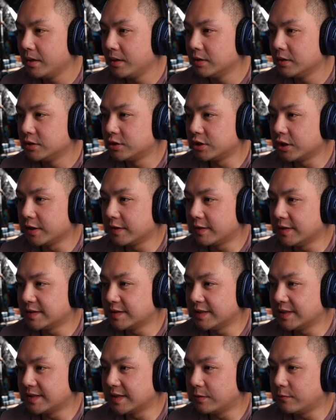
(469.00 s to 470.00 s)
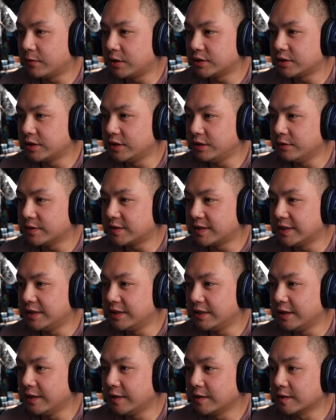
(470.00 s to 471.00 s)
Jonathan says, I watched the U S A
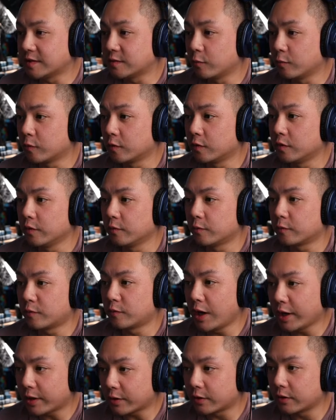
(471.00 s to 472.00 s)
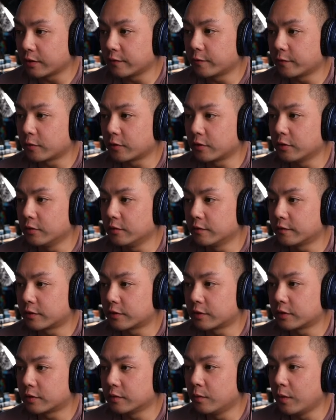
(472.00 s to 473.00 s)
Guinness World Record for
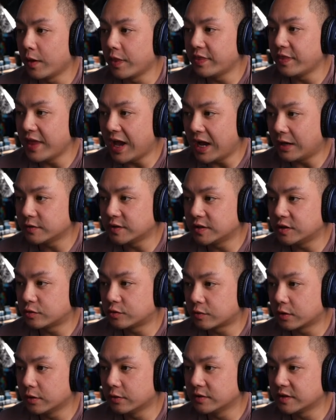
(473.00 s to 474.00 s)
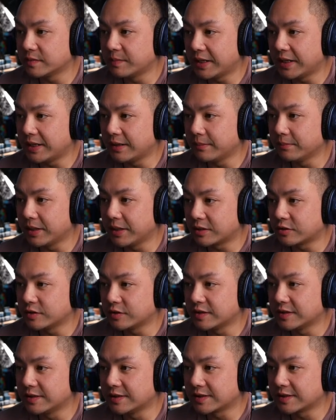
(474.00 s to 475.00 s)
over one thousand drones making pictures
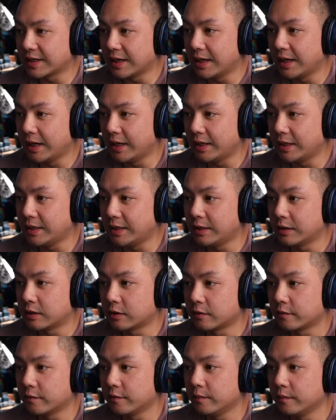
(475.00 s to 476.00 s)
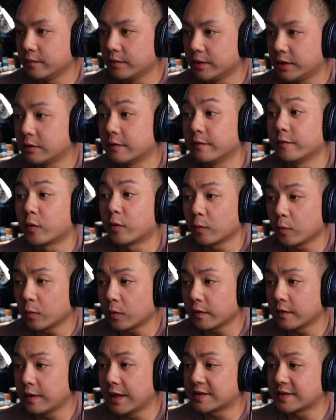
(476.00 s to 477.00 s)
in the sky here, here in Fort
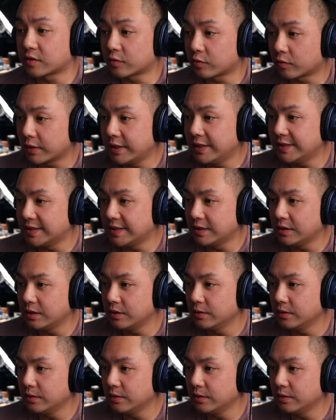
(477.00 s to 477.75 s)
Worth. That's crazy, dude.